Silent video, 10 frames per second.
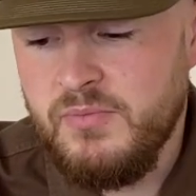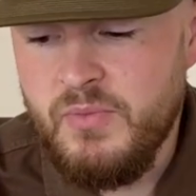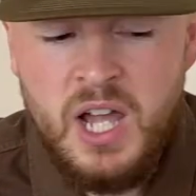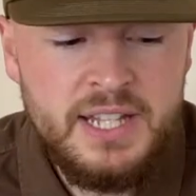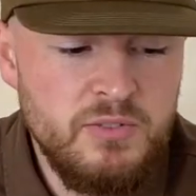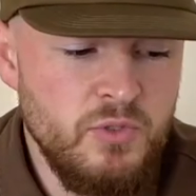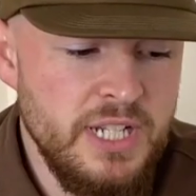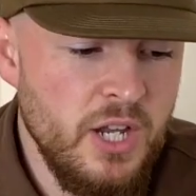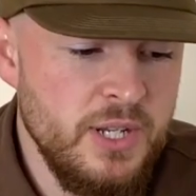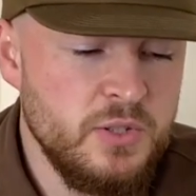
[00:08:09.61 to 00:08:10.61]
I didn't really
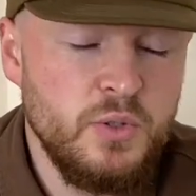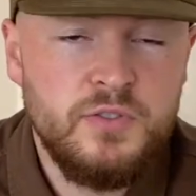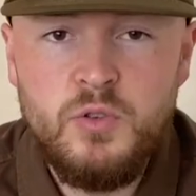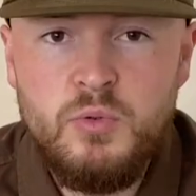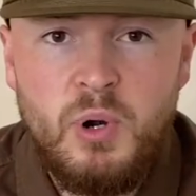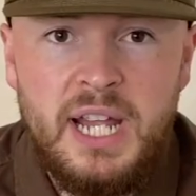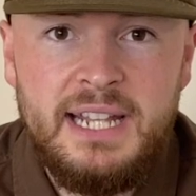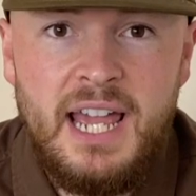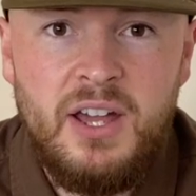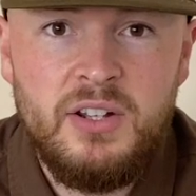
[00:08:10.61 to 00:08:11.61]
go into a full
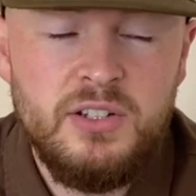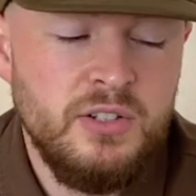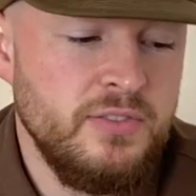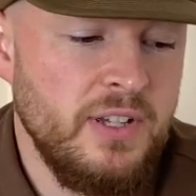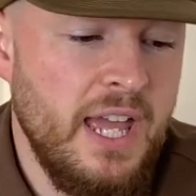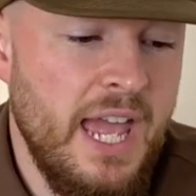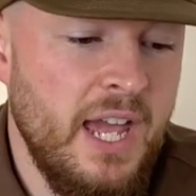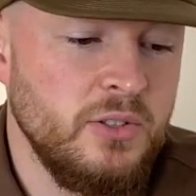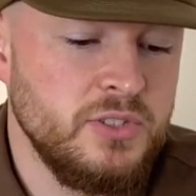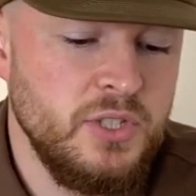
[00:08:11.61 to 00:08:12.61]
breakdown of
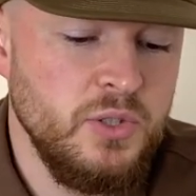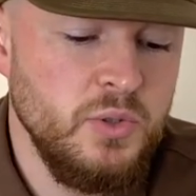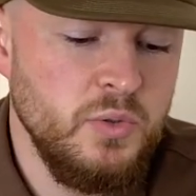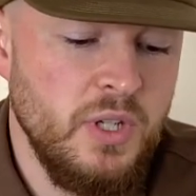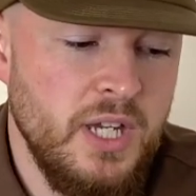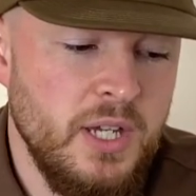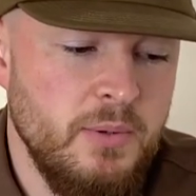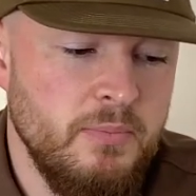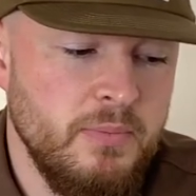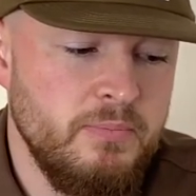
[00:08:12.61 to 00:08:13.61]
how
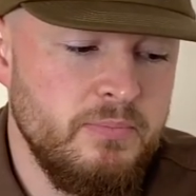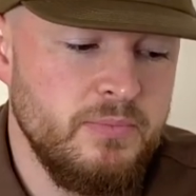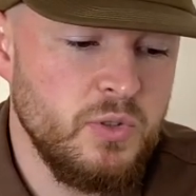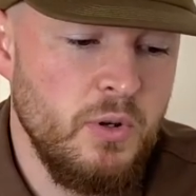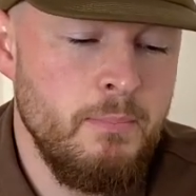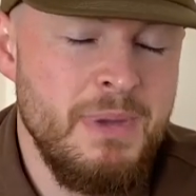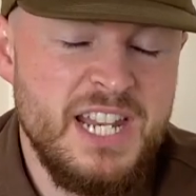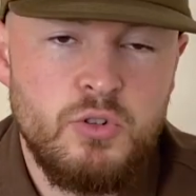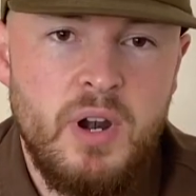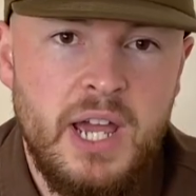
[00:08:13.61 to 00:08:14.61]
to sort of
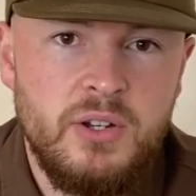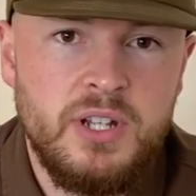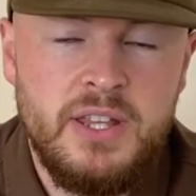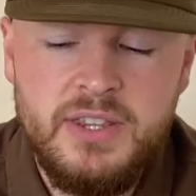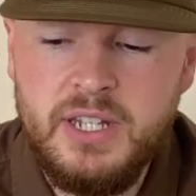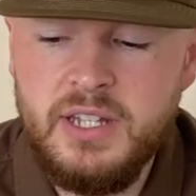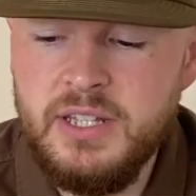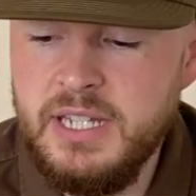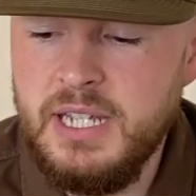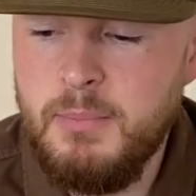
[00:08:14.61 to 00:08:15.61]
measure out
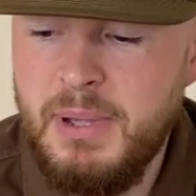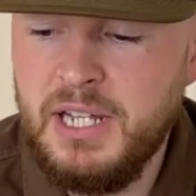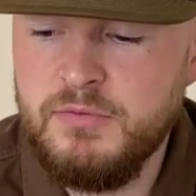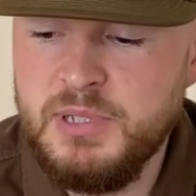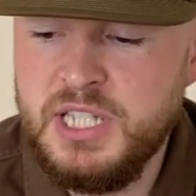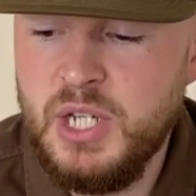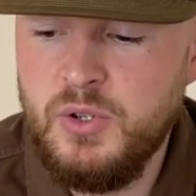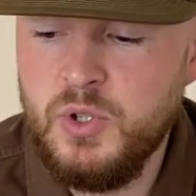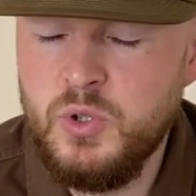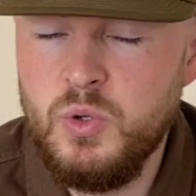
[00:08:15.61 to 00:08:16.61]
the amount of
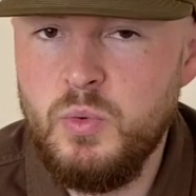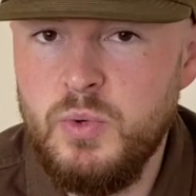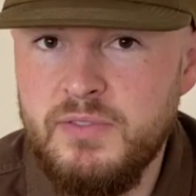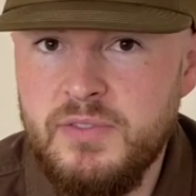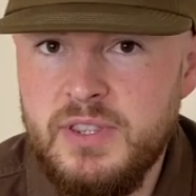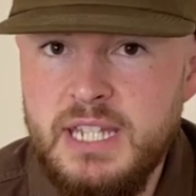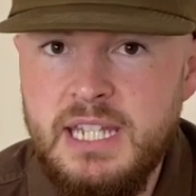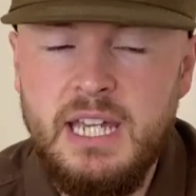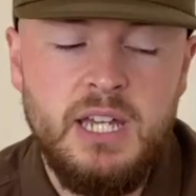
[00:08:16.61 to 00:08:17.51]
material with the